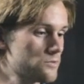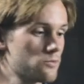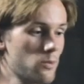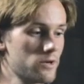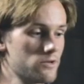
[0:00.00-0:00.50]

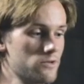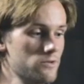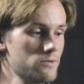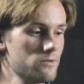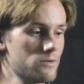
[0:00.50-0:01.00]

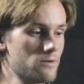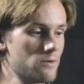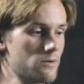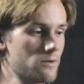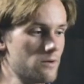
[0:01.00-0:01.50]
22
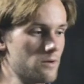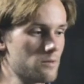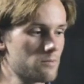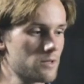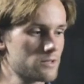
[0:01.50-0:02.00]

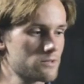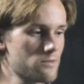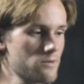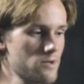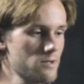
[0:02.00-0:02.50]
plus
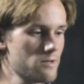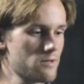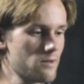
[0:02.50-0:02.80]
3.